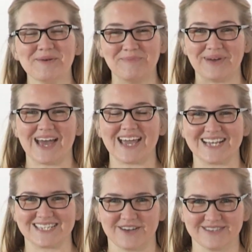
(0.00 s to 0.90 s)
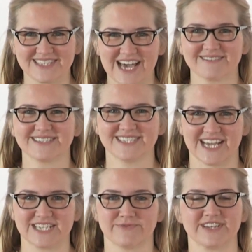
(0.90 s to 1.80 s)
but it's those 1,000
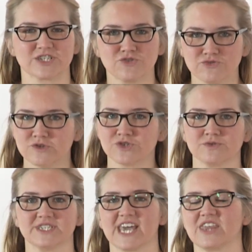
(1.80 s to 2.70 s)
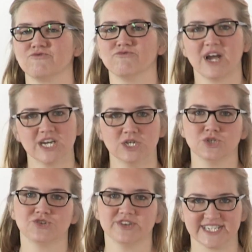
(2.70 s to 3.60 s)
days where it's crucial to get the right
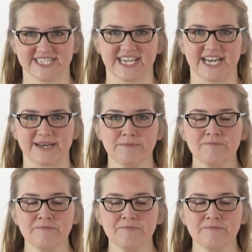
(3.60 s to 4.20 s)
nutrients in.